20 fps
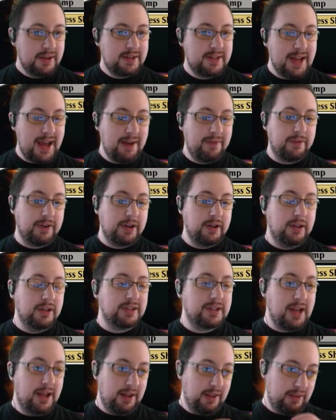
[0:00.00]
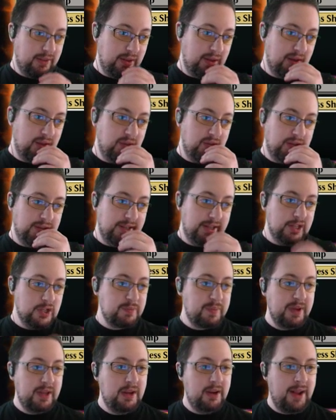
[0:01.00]
Davriel is kind of the
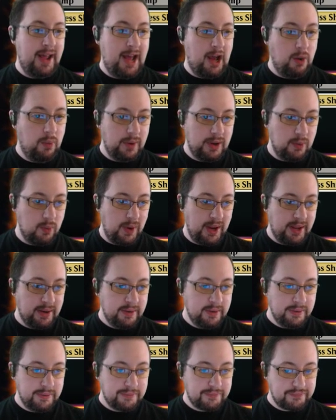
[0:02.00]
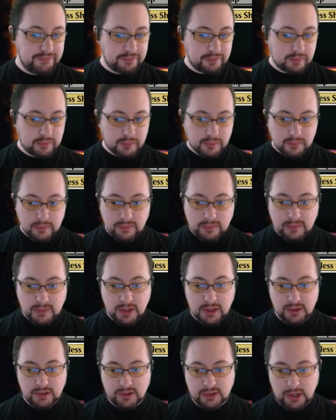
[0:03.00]
linchpin and how we win.
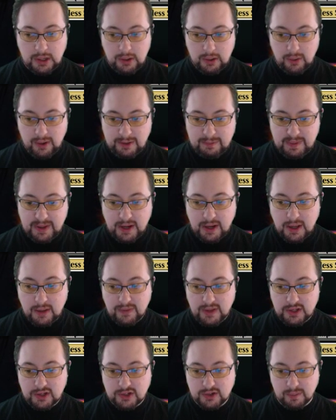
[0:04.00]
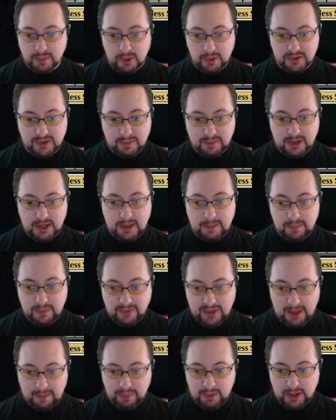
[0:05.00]
So at the beginning of each opponent's upkeep,
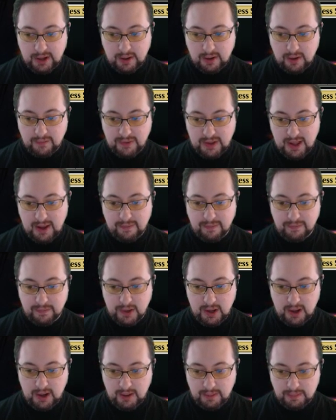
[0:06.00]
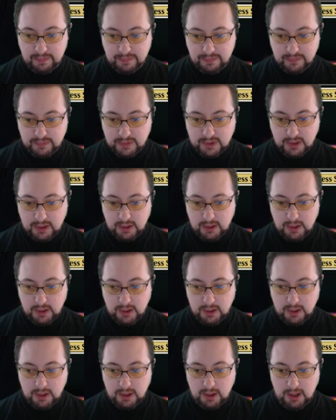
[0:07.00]
that player, if they have 1
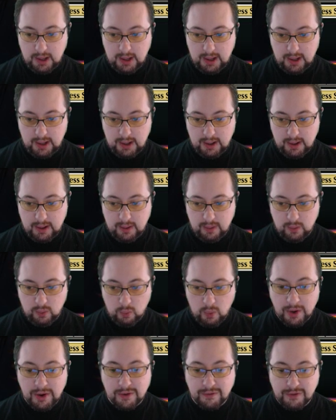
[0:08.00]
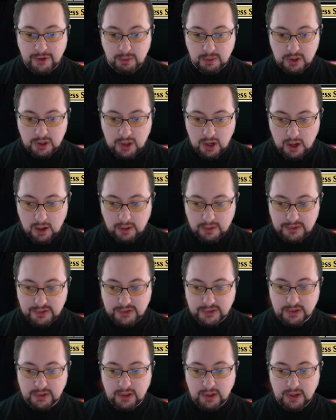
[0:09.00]
or fewer
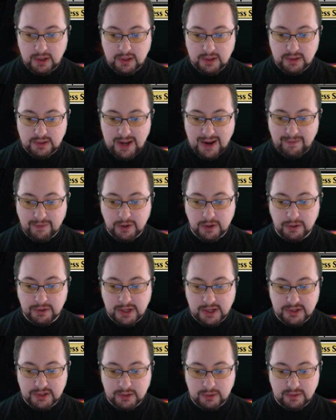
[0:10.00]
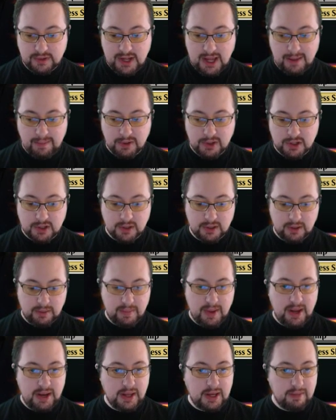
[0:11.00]
cards, Davriel does 2 damage to
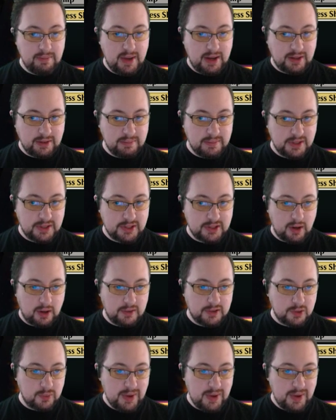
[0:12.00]
them, and he can make them discard.